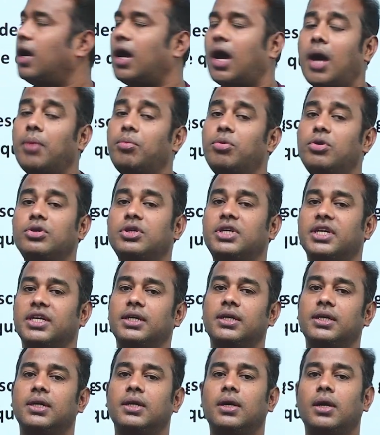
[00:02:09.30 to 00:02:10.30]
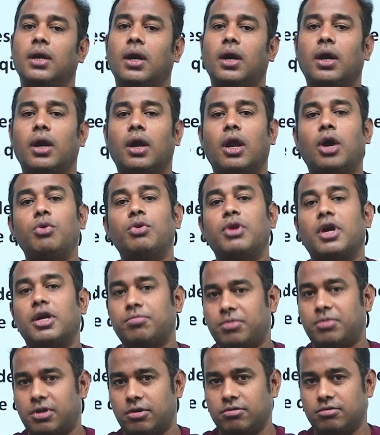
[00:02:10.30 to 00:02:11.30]
about a noun or a
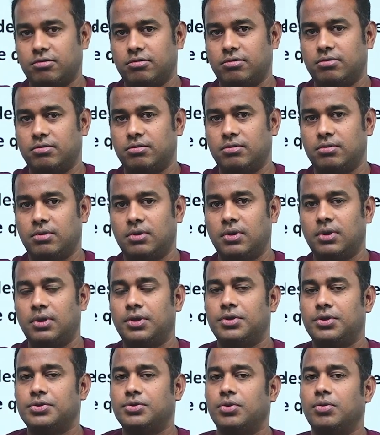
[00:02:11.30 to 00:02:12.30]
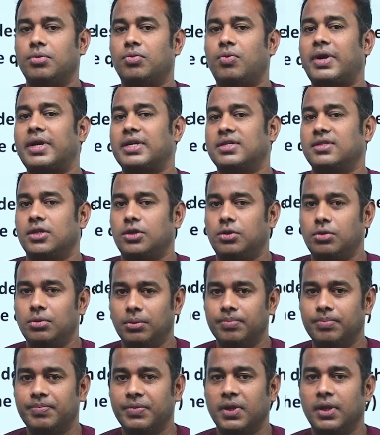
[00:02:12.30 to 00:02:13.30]
pronoun. So what does it
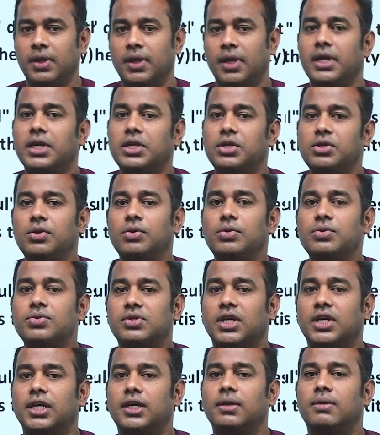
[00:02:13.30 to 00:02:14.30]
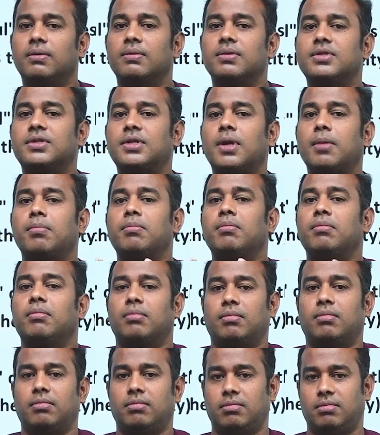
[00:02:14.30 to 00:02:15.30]
do? It gives some
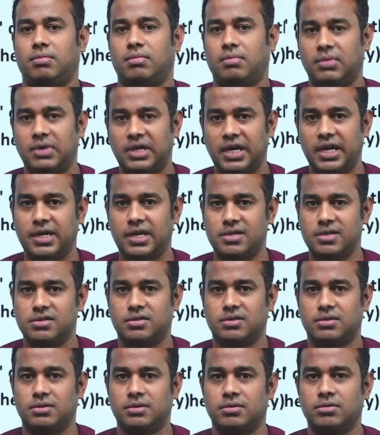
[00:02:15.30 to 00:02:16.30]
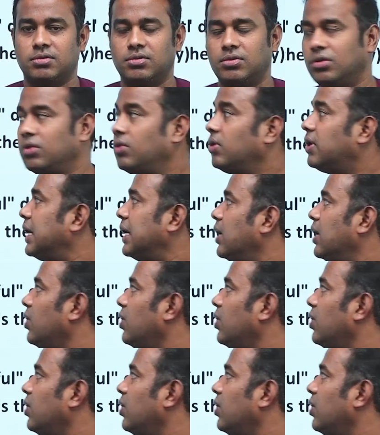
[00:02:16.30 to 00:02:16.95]
details. You can,